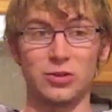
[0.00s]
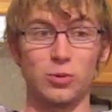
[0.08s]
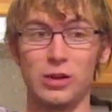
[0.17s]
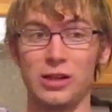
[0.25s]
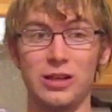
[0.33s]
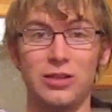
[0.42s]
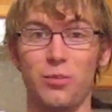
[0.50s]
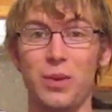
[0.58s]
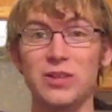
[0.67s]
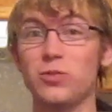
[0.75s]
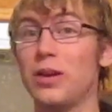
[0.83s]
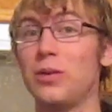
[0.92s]
So really the
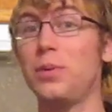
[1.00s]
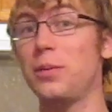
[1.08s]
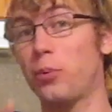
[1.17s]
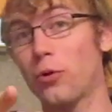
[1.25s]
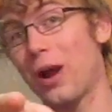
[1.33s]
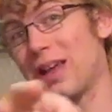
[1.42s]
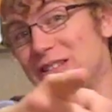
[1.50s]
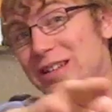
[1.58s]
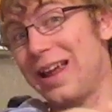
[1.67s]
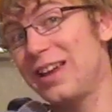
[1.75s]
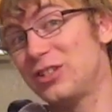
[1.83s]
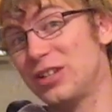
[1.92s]
best way to beat
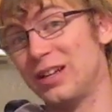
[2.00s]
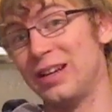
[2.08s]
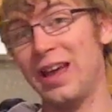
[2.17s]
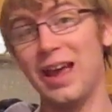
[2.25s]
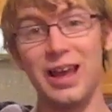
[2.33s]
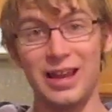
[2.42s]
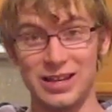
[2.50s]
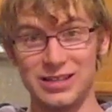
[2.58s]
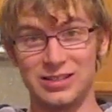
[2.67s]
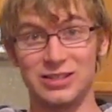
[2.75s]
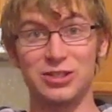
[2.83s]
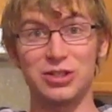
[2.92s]
procrastination
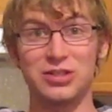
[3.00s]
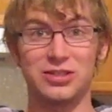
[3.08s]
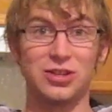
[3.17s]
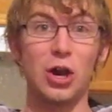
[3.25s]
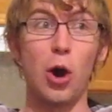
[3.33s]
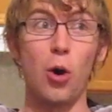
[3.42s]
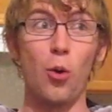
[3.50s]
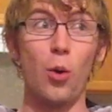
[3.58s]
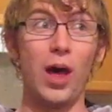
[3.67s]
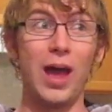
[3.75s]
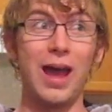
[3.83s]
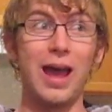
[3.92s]
is to just
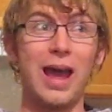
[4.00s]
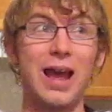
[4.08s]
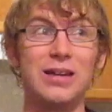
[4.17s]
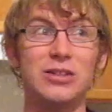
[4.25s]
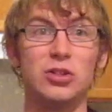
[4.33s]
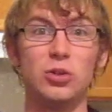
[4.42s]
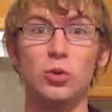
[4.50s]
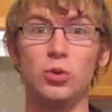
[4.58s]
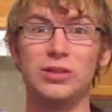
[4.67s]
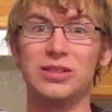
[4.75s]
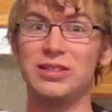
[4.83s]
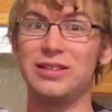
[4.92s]
go and do
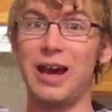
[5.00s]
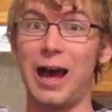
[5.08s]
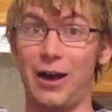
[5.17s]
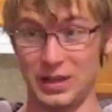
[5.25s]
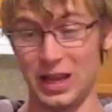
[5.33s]
stuff.